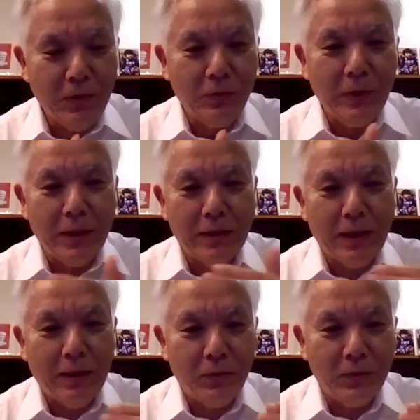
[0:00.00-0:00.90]
We are
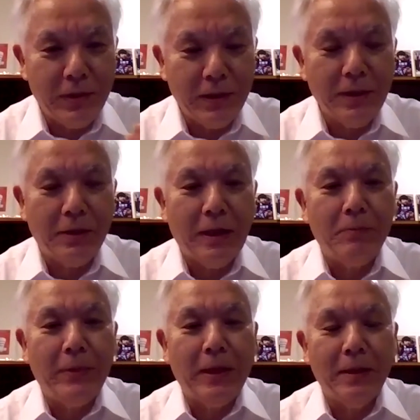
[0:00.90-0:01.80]
now thinking
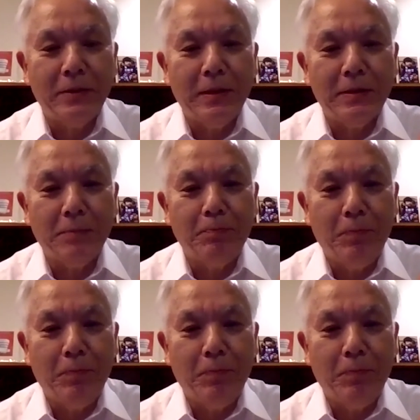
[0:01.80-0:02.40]
about is a